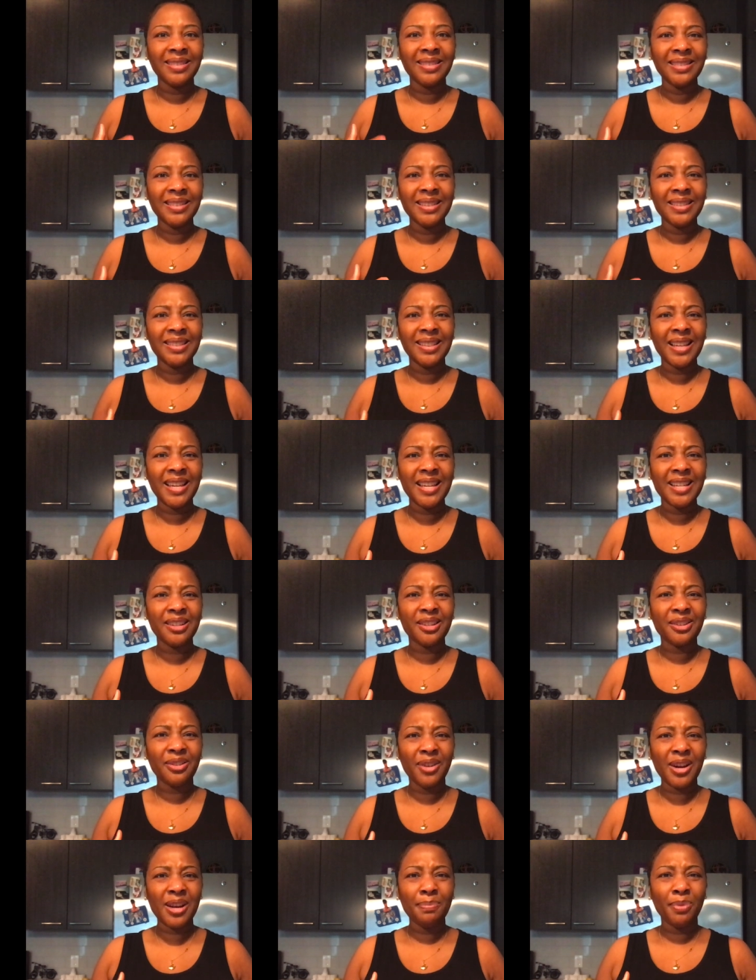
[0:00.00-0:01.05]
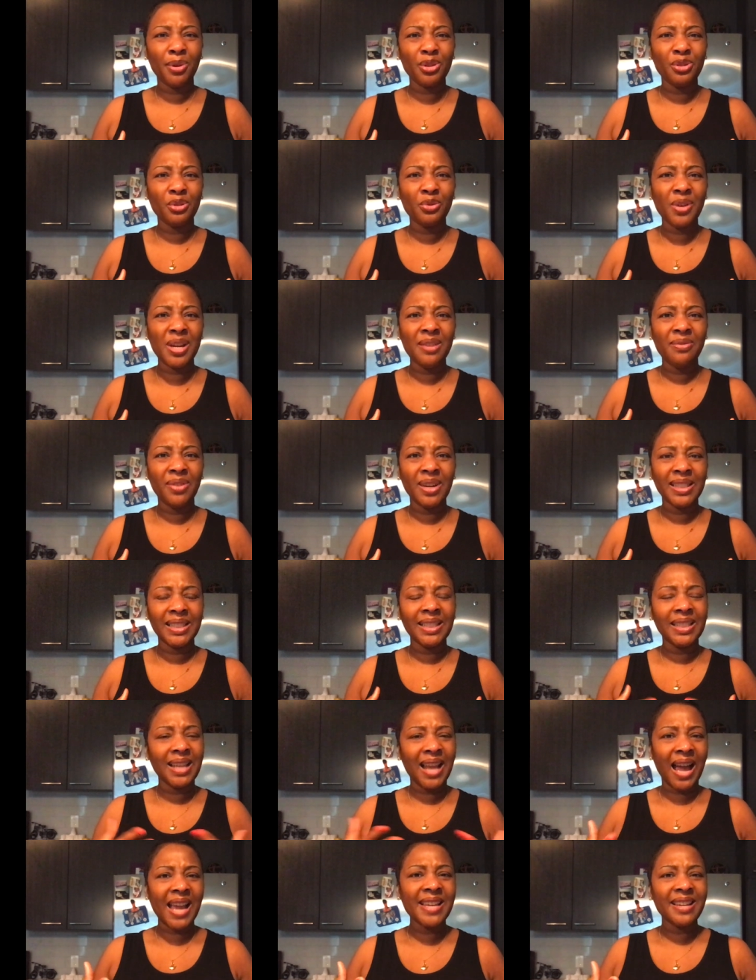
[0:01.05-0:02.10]
oh, is he a creep or do he really
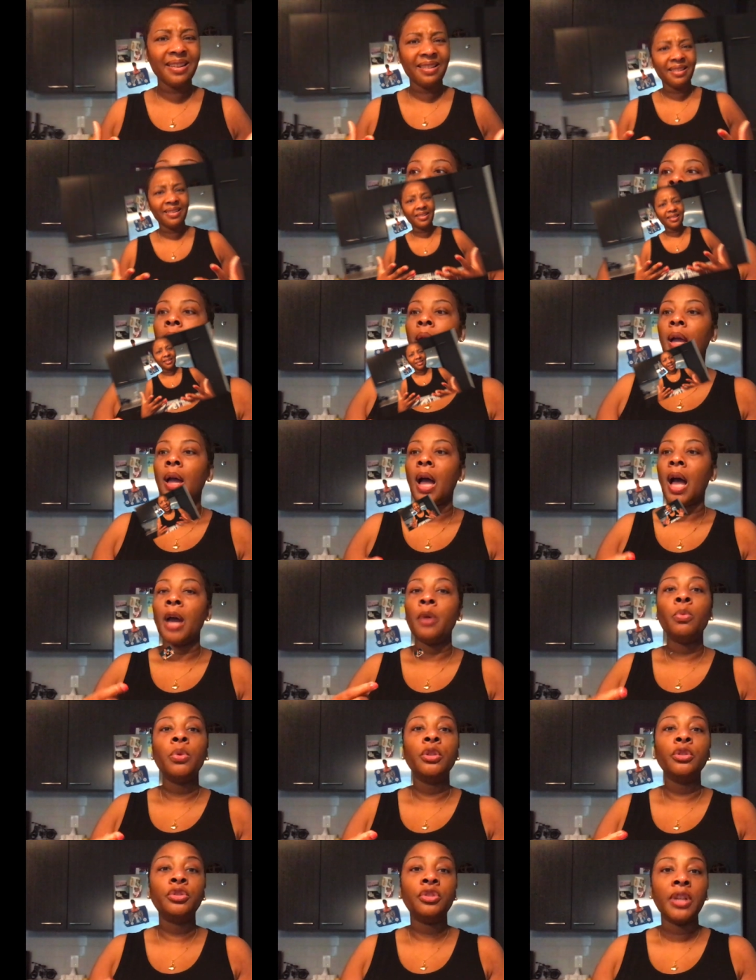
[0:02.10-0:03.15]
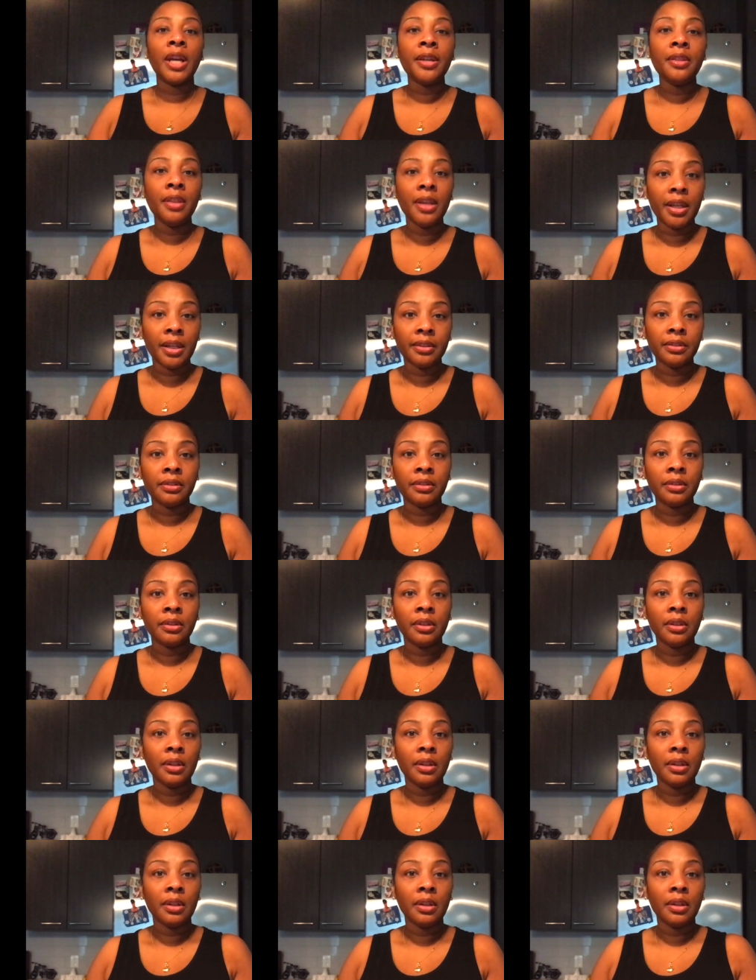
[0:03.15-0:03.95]
like her? Like I will say this.